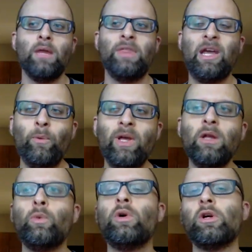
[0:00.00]
They
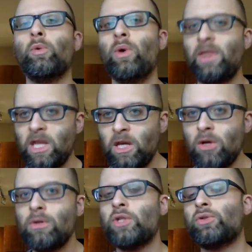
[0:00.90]
will work with
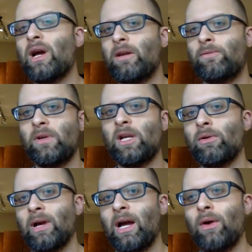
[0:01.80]
you to try and
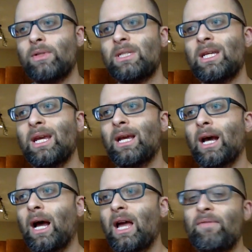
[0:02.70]
figure out
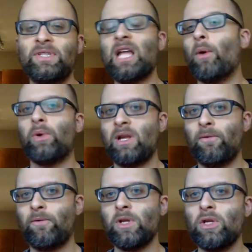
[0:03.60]
if it's not
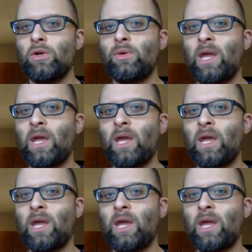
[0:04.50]
working for you.